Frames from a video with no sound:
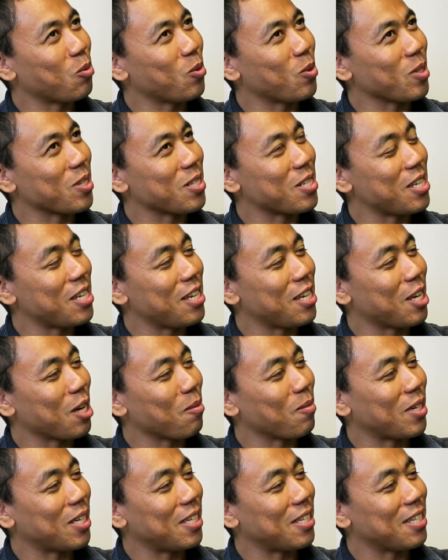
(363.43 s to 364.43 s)
we'll see
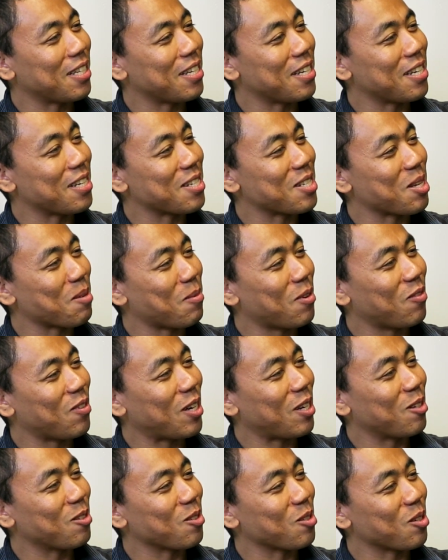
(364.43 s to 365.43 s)
coming into
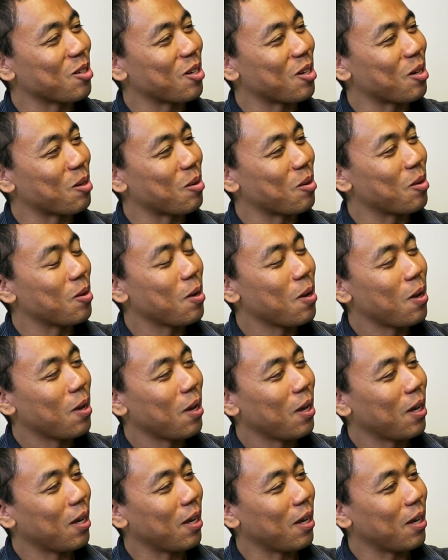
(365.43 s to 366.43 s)
semifinals or
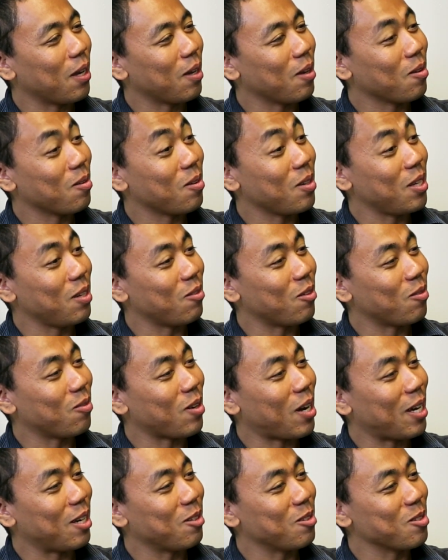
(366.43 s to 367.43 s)
even
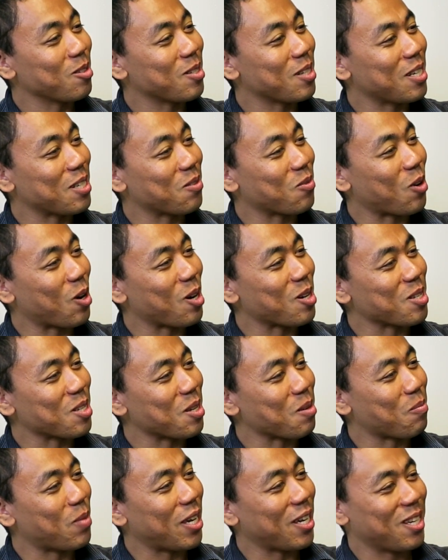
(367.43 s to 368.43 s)
finals as far as
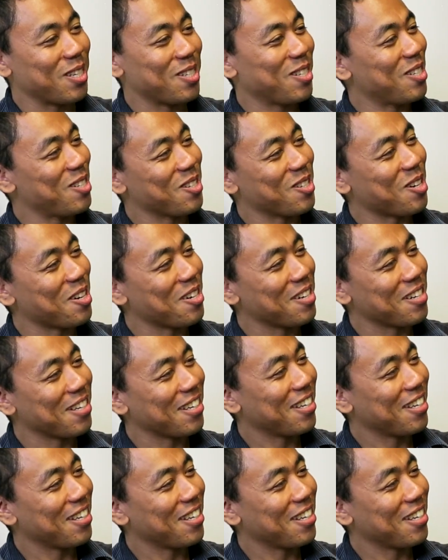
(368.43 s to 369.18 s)
a pick is concerned?